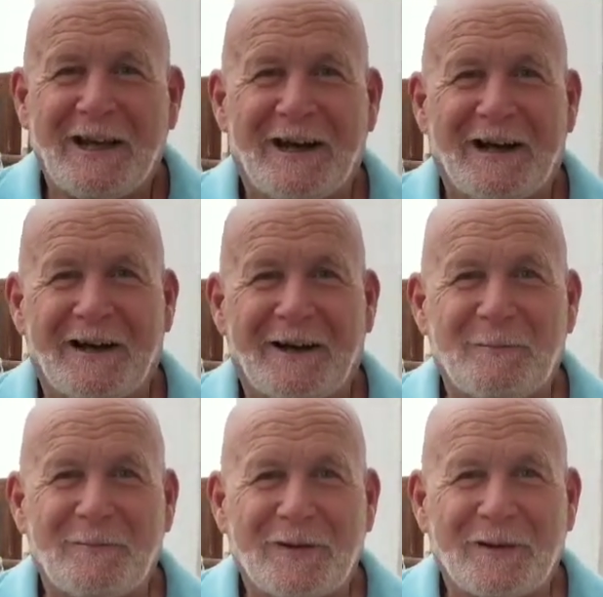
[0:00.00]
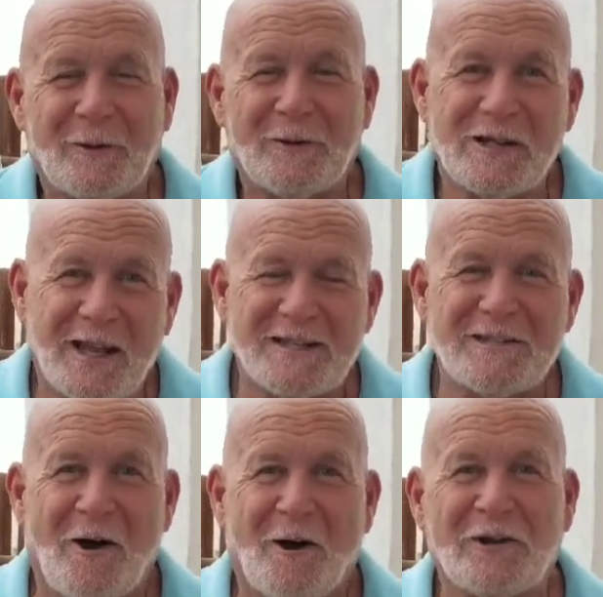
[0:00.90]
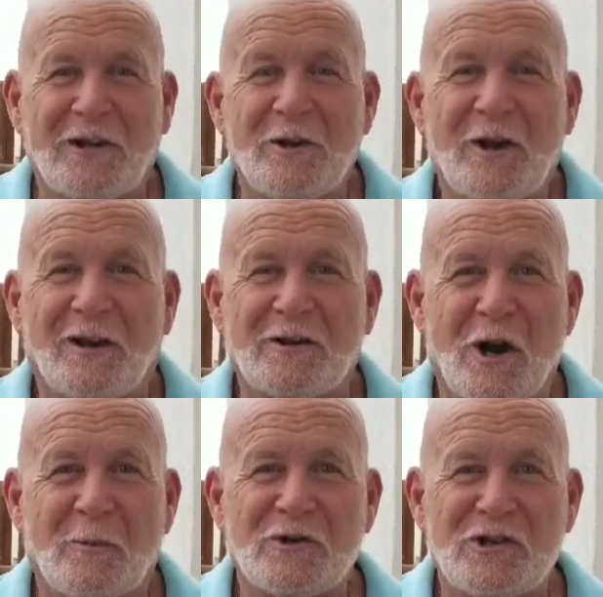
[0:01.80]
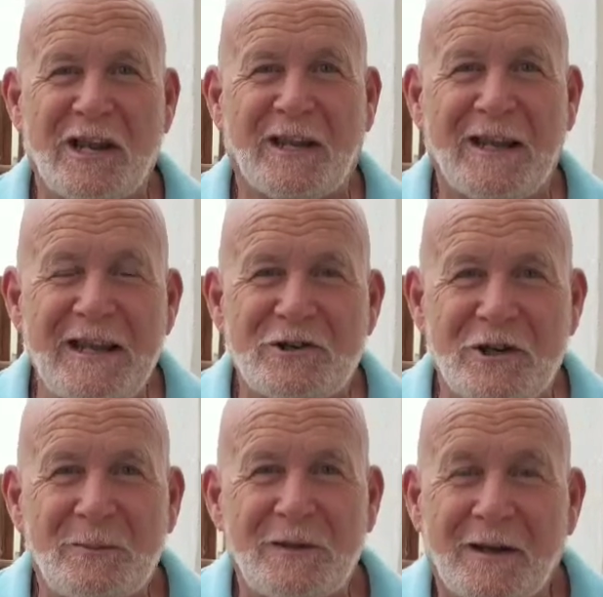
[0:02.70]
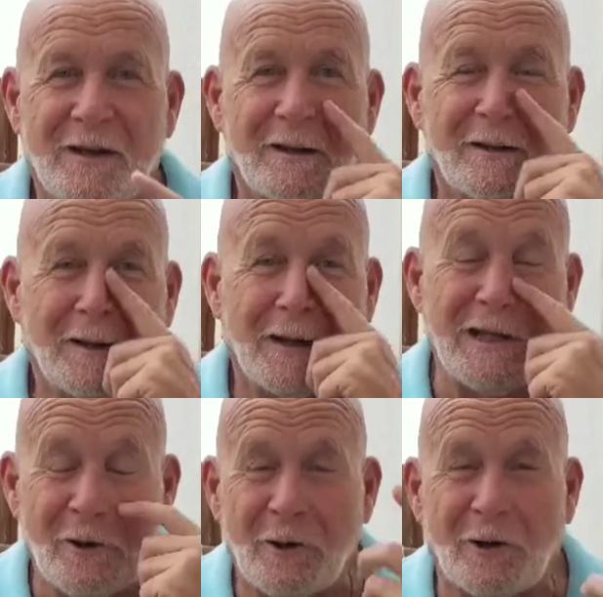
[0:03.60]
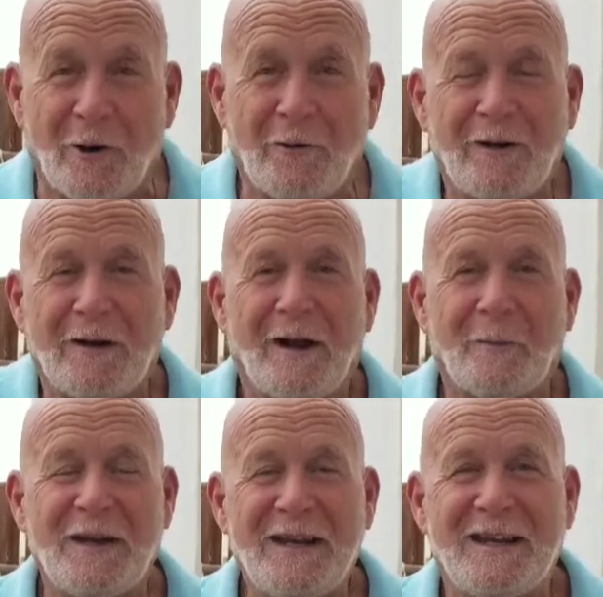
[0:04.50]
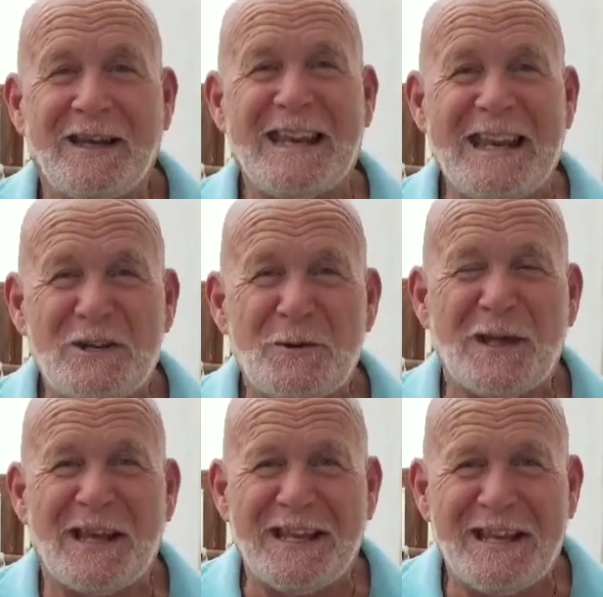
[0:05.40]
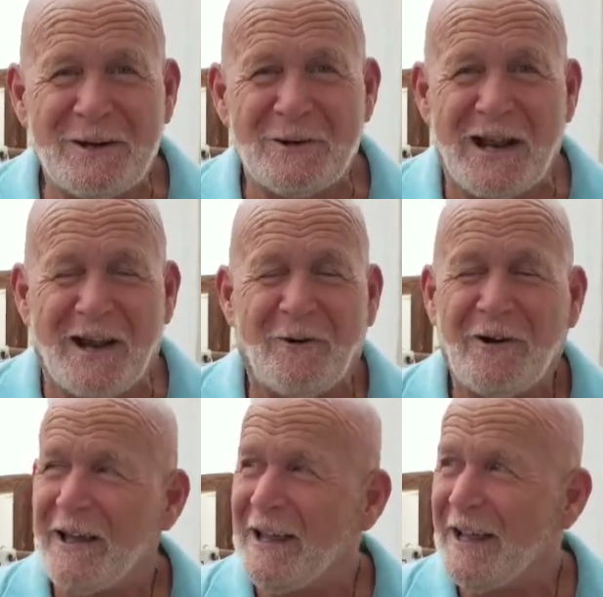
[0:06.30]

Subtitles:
Of course, it got stalled in Sharm el-Sheikh, Egypt, a year ago. I've been in Egypt a year now,